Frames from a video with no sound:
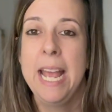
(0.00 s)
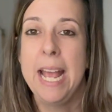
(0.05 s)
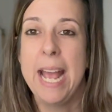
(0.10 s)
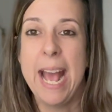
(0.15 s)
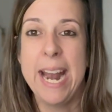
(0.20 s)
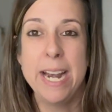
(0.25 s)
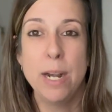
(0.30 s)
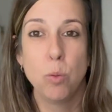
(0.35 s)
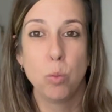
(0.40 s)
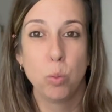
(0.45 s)

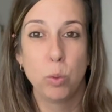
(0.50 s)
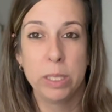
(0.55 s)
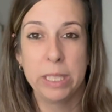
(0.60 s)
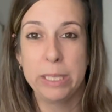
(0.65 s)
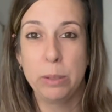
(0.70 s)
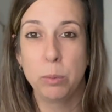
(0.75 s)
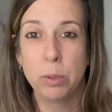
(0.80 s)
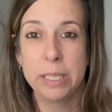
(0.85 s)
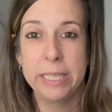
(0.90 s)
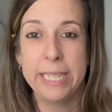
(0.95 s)
And it
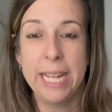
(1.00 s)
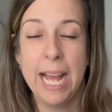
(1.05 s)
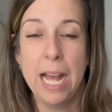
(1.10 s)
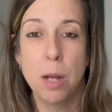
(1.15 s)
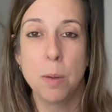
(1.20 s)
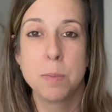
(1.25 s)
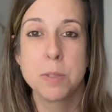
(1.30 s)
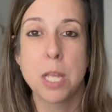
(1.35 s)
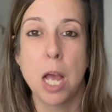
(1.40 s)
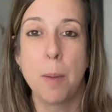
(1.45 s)
really, really
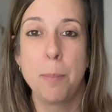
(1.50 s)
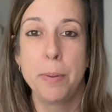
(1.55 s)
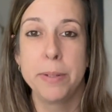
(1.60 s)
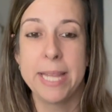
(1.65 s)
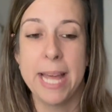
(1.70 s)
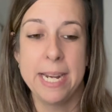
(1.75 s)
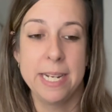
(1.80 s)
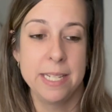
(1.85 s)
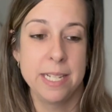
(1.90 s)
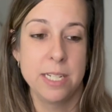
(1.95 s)
helps. I'll put
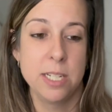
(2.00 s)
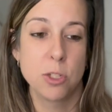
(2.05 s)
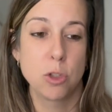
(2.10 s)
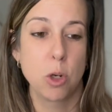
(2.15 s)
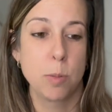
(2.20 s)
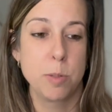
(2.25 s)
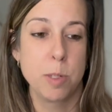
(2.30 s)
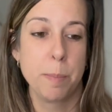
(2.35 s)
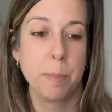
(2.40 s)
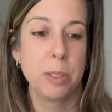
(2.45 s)
that in the
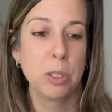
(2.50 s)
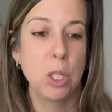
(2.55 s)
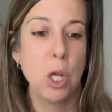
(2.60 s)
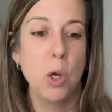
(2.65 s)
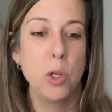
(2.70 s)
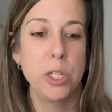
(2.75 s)
description below.